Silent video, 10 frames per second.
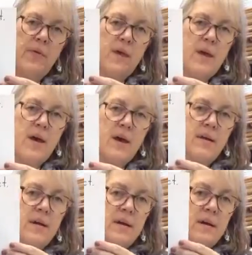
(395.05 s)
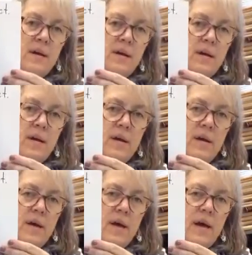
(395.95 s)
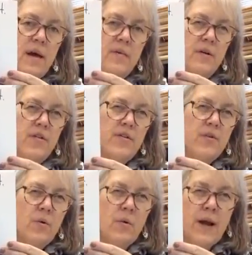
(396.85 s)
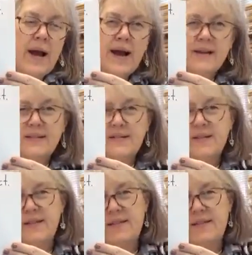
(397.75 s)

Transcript: the head and the thorax.